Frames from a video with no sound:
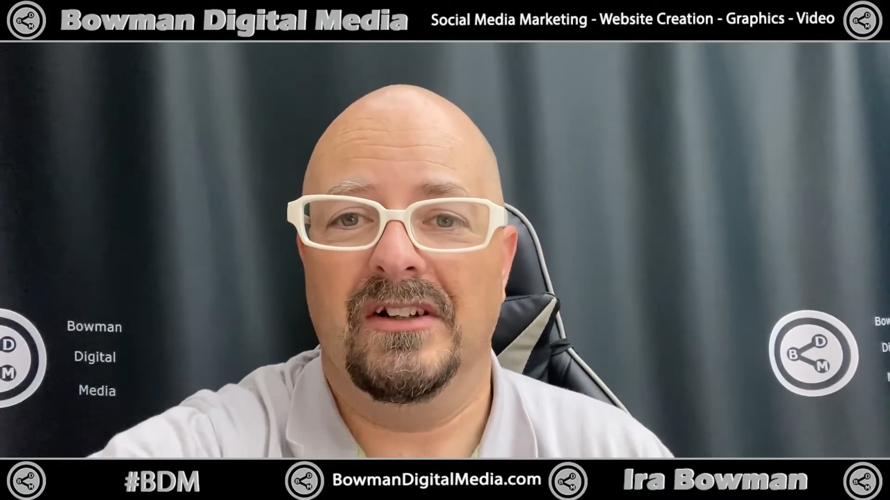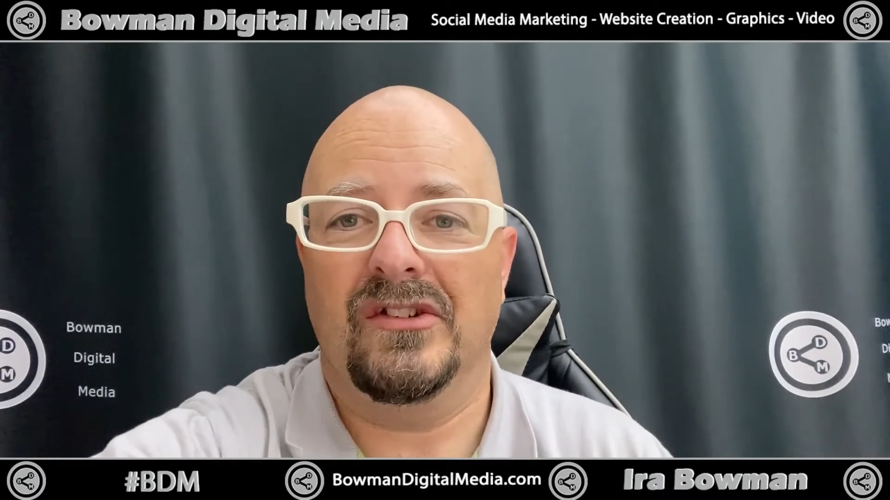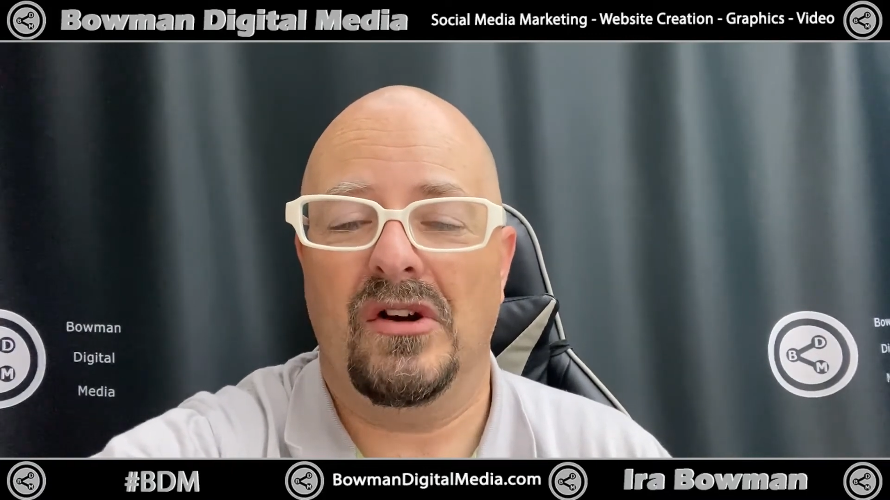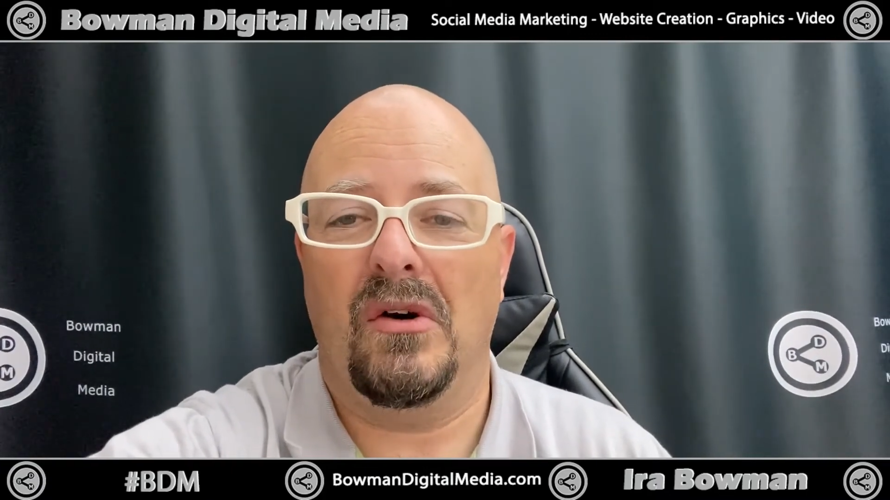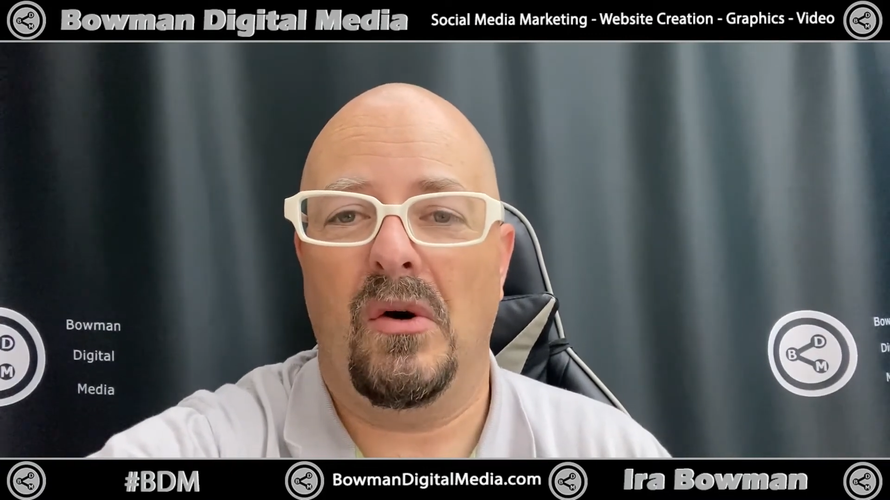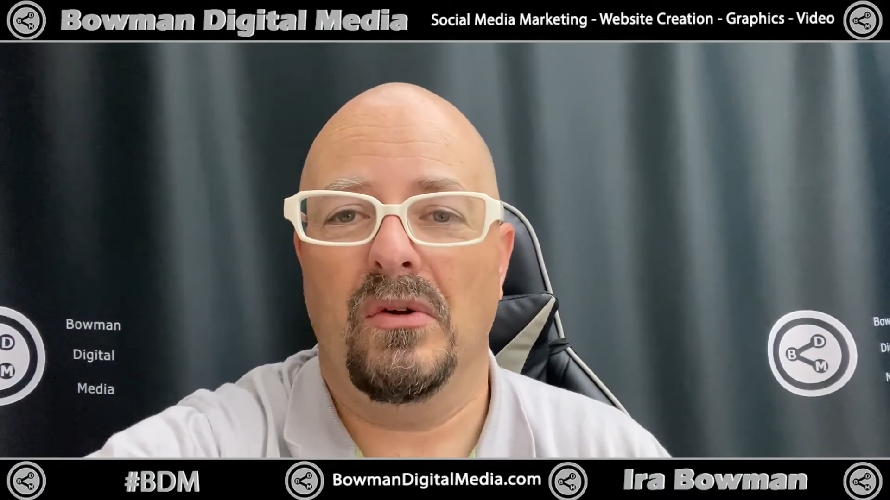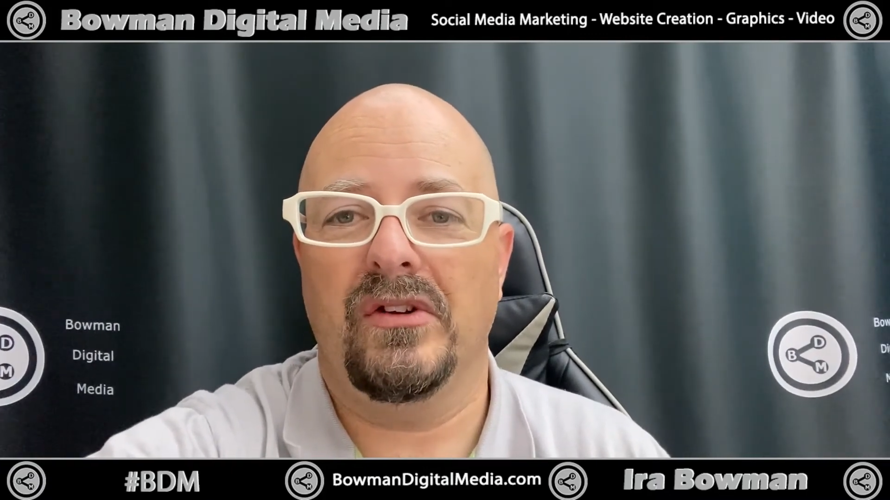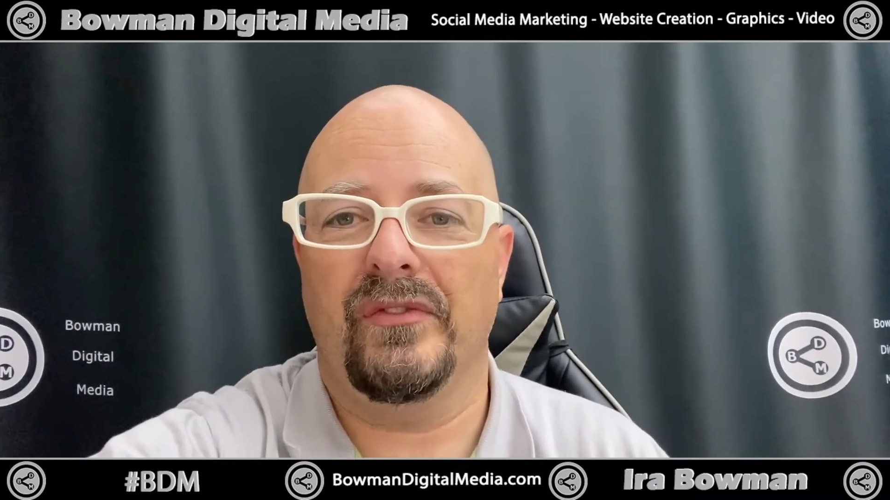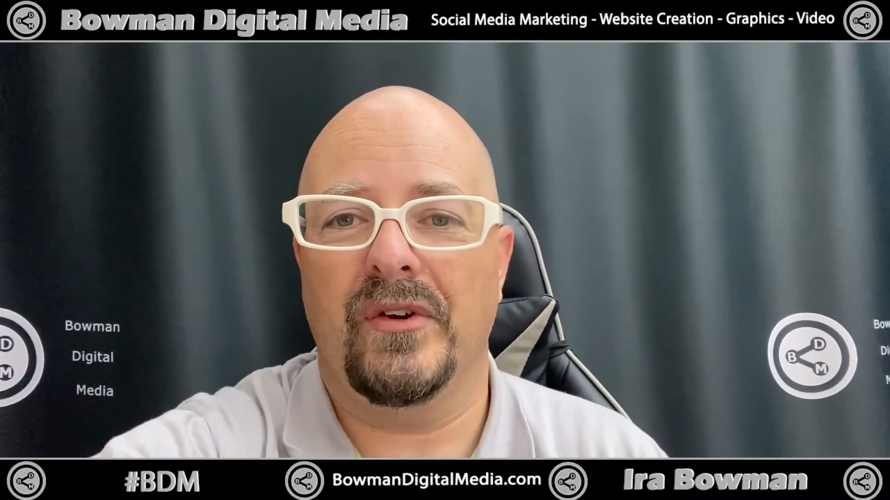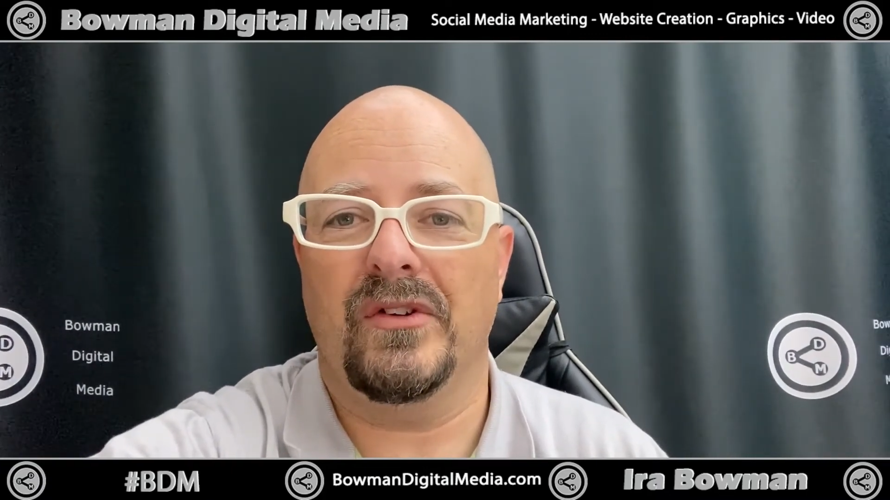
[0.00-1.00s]
So hold
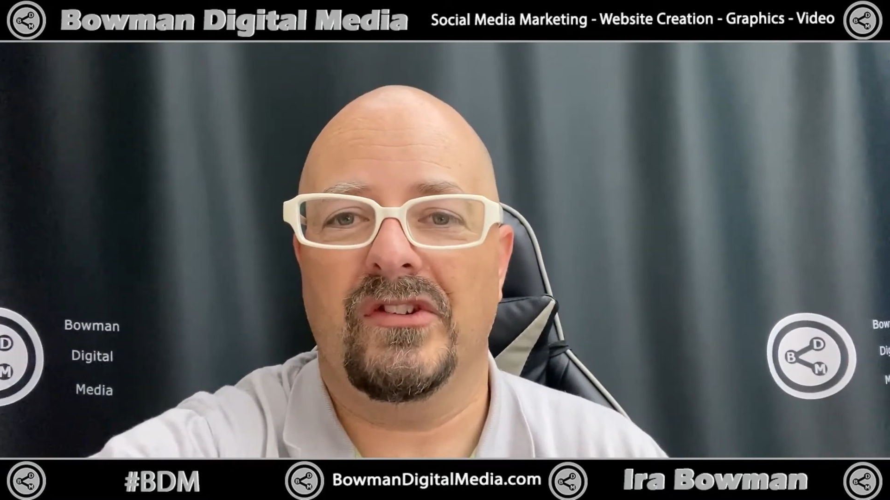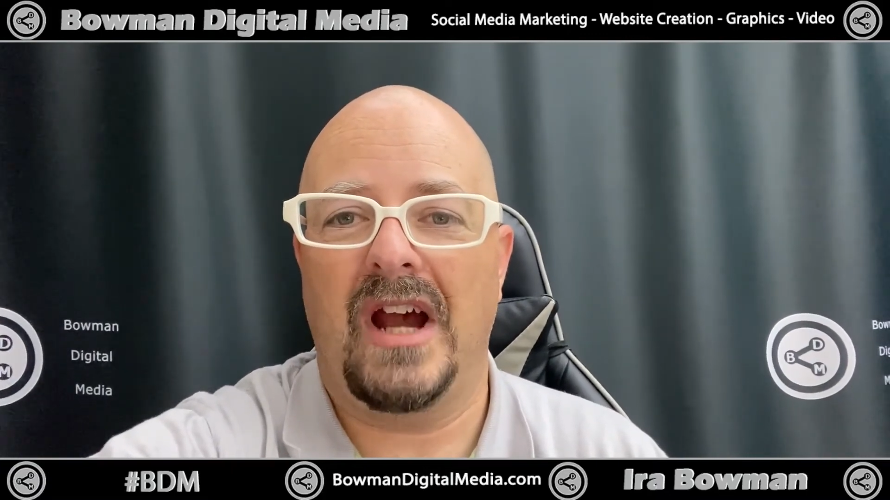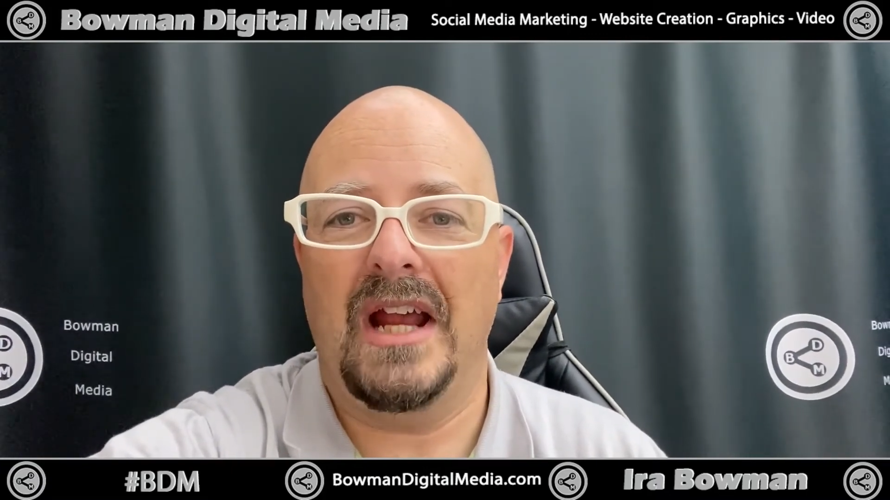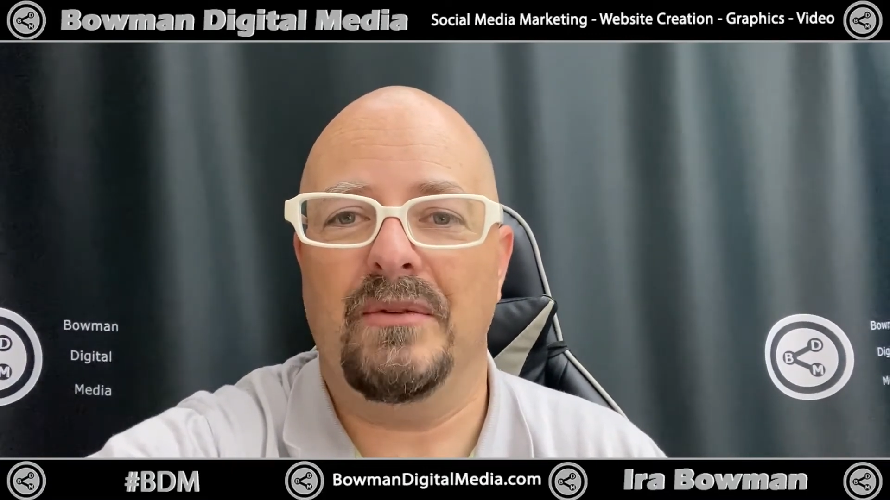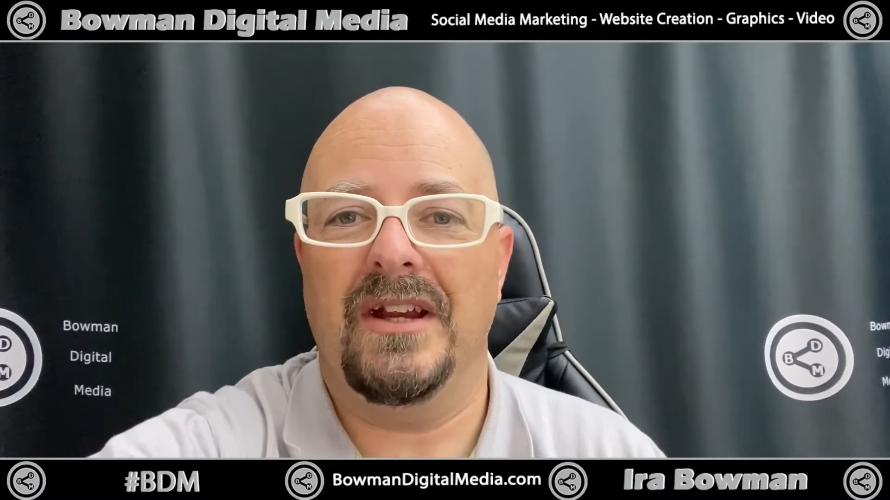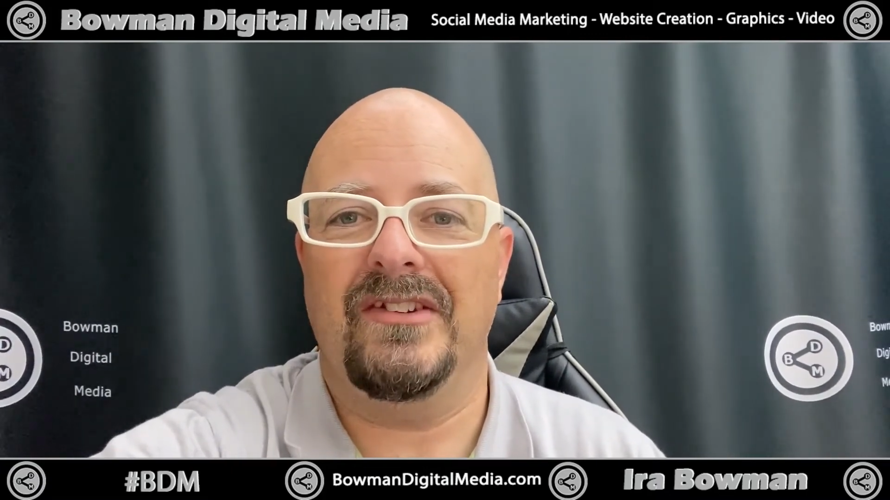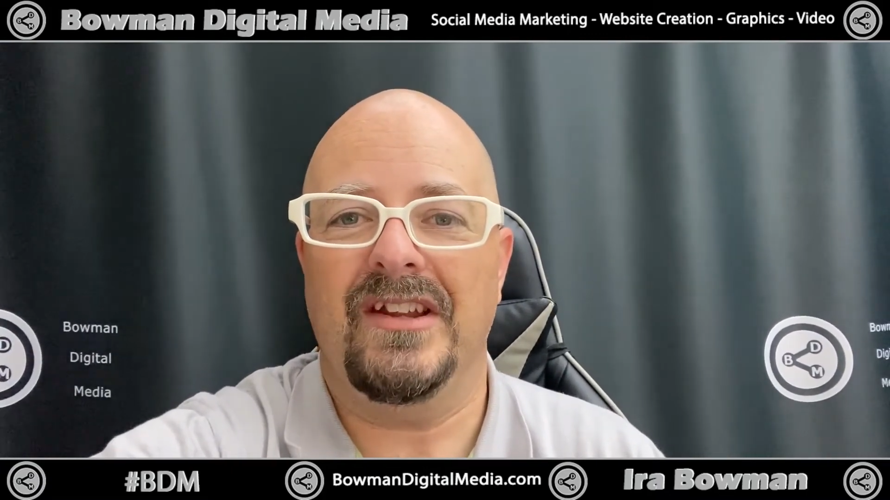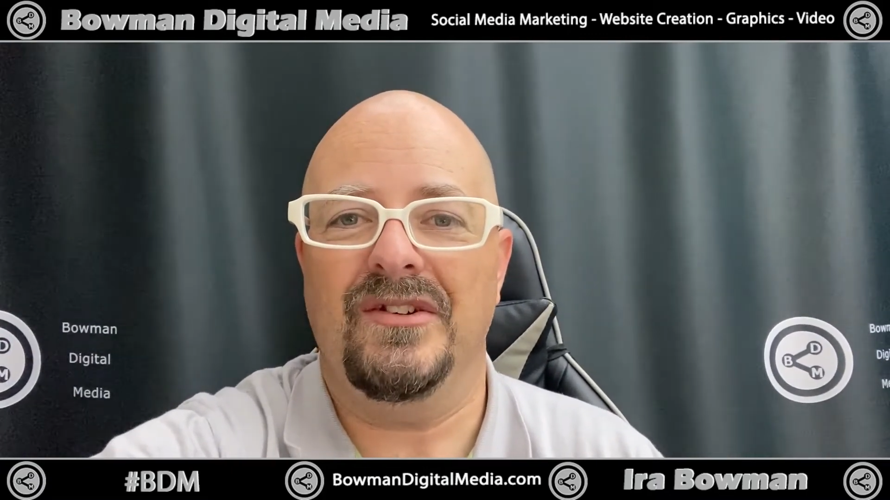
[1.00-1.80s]
your phone sideways and